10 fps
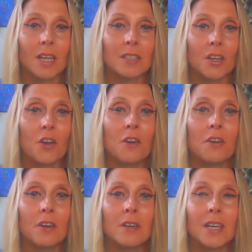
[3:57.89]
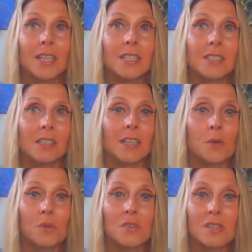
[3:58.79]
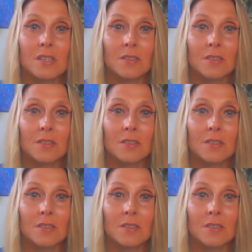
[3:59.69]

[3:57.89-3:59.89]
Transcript: and her idea was